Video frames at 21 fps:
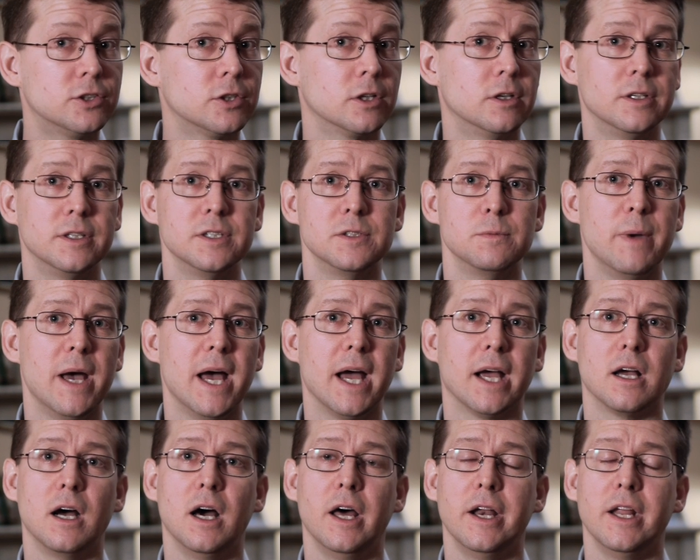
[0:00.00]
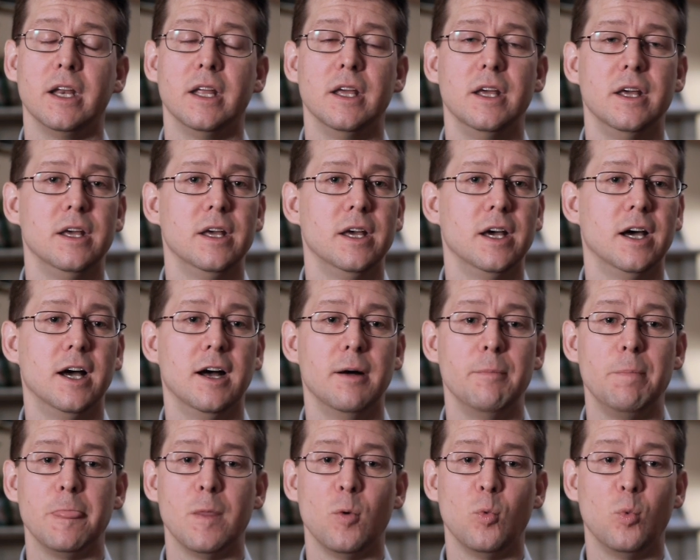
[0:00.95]
turned his back on it,
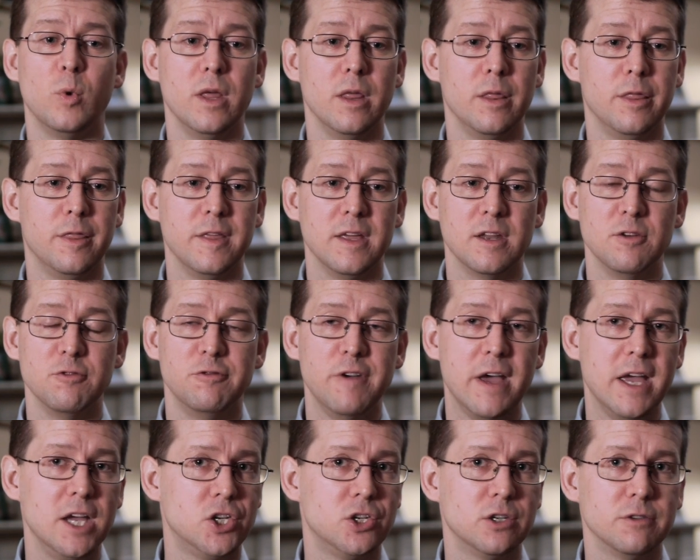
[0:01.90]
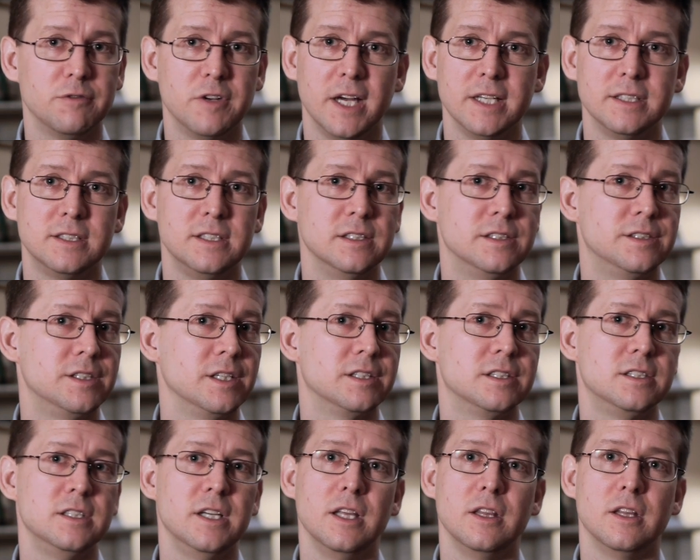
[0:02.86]
um, with the invasion of
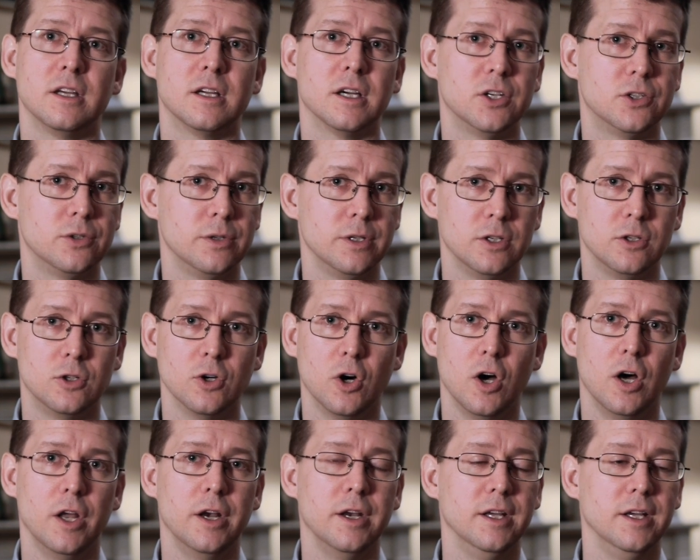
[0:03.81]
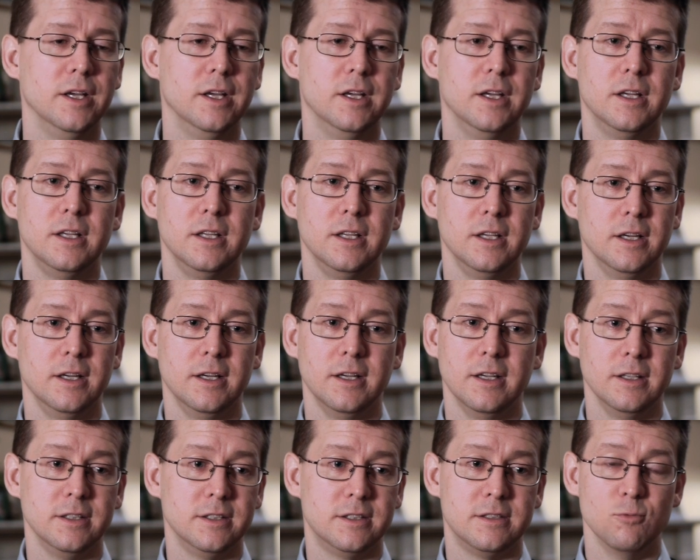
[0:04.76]
1968, the country had gone
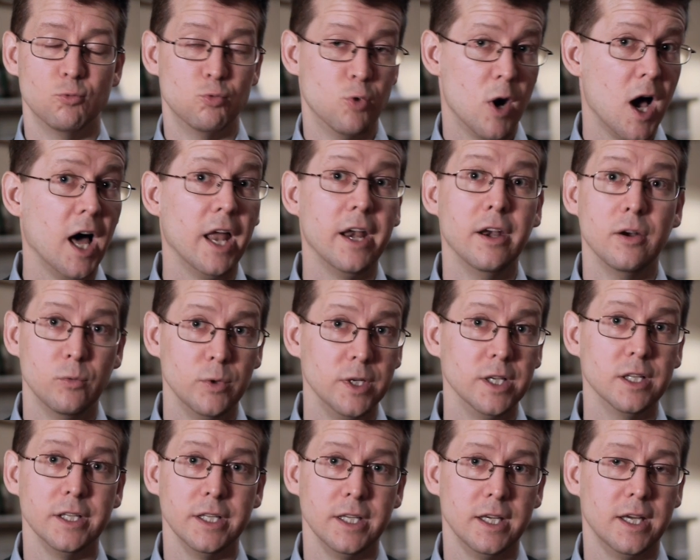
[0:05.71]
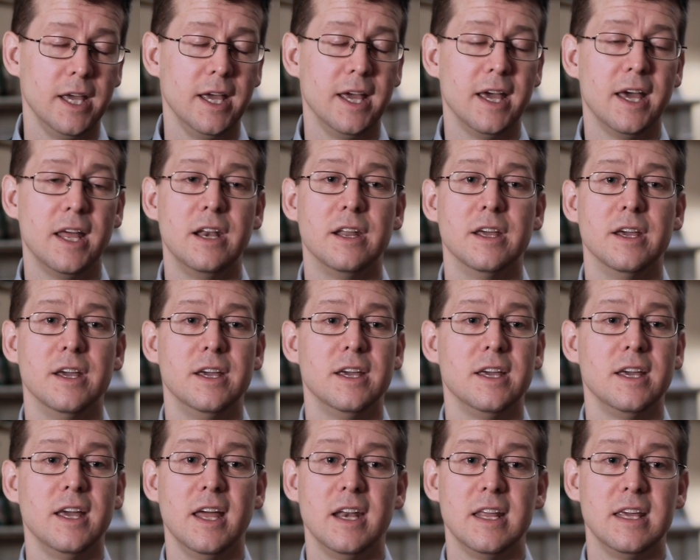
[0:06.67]
uh, rotten, really, and
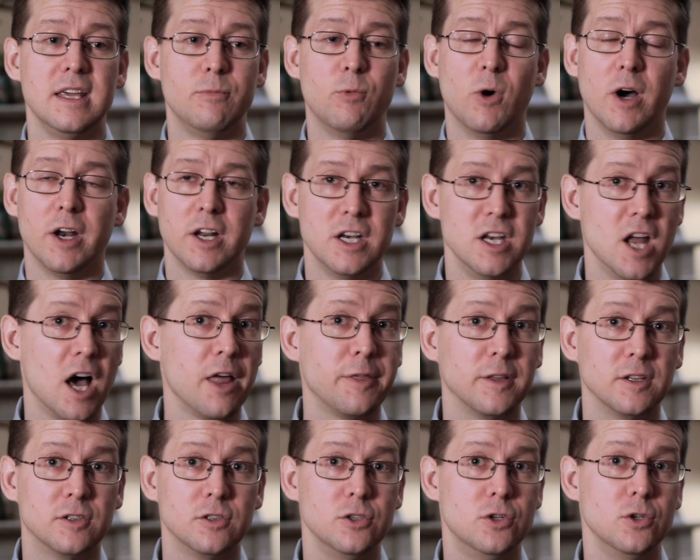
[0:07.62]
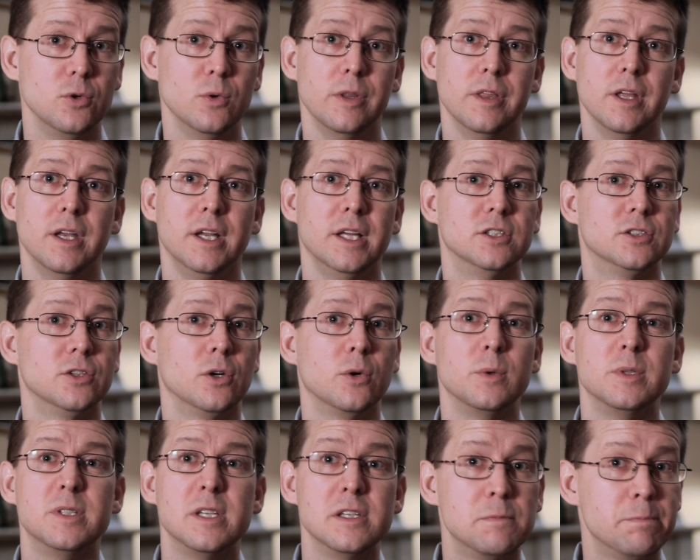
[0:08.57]
and he wanted nothing to do with it. And so it
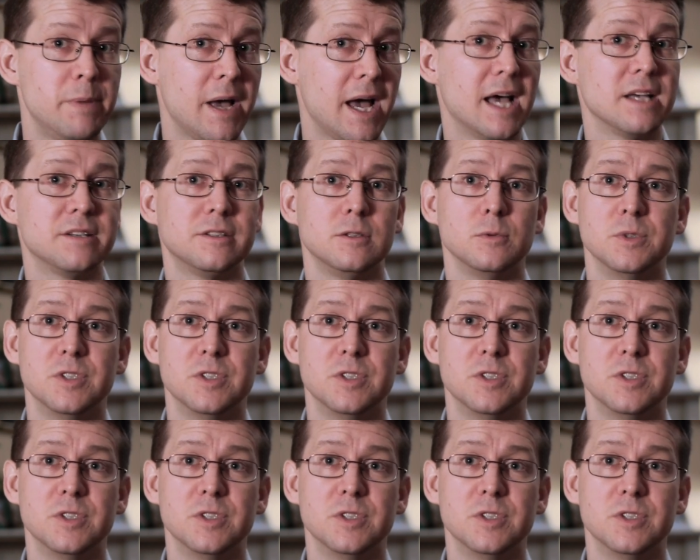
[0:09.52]
was his past; it